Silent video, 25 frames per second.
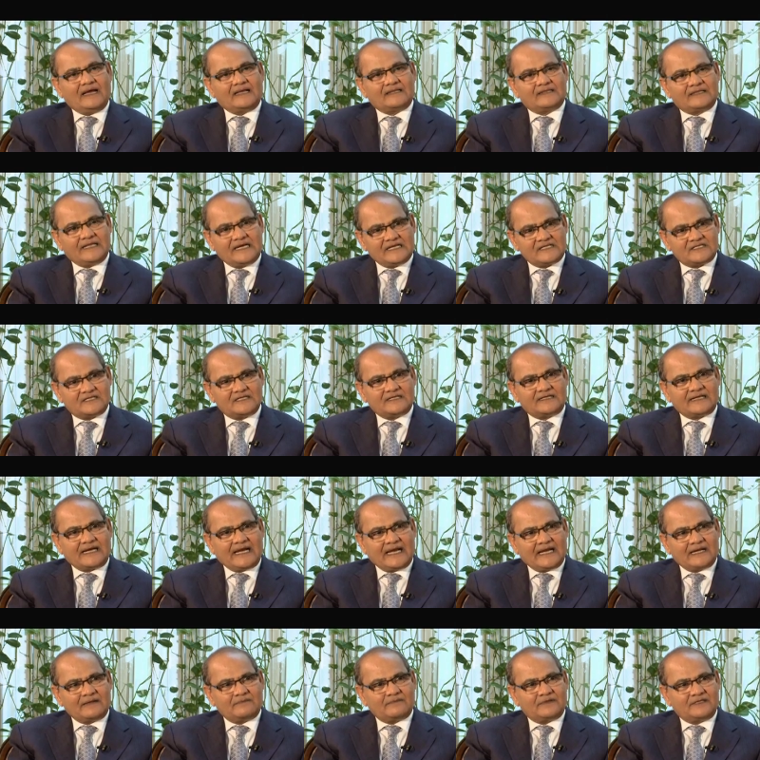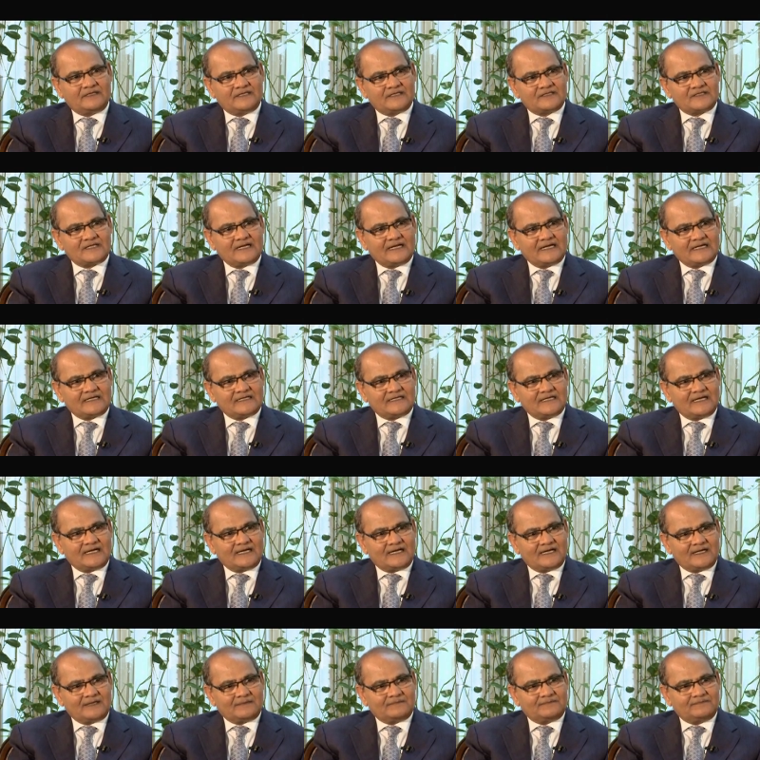And that's the time he said,
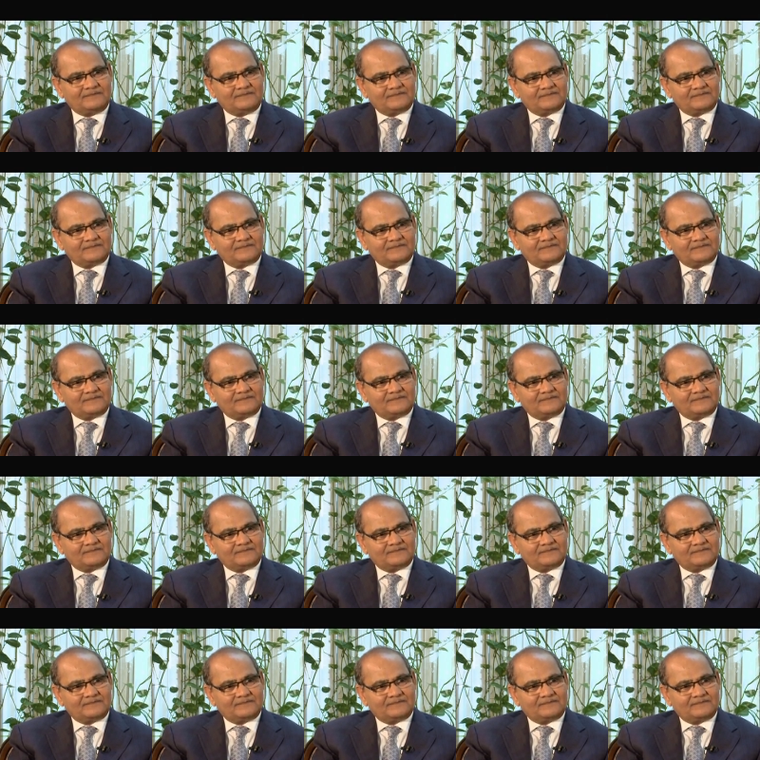uh,